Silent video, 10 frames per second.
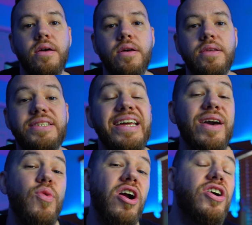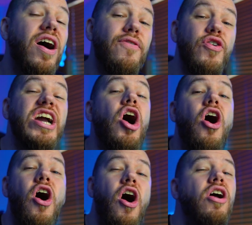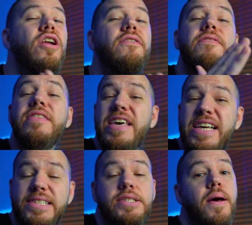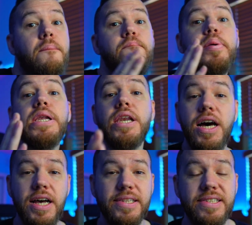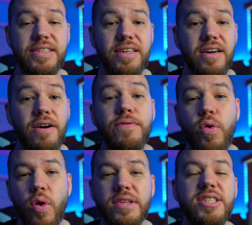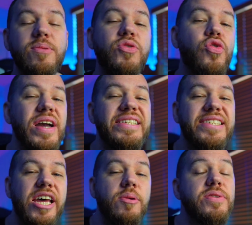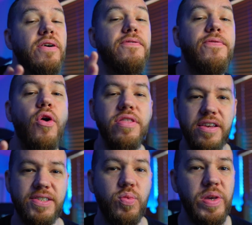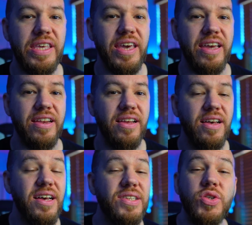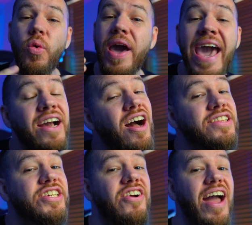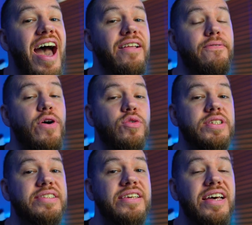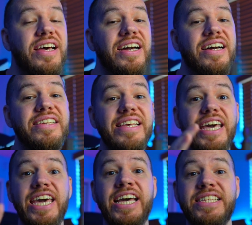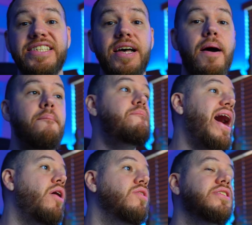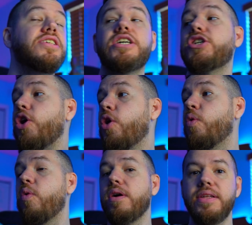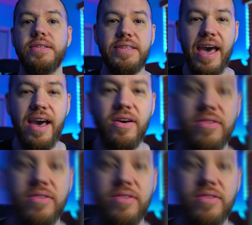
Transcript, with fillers: Today we're covering all of this, plus of course some trade setups for this weekend. So hang on to your hat, folks, because it's about to go down.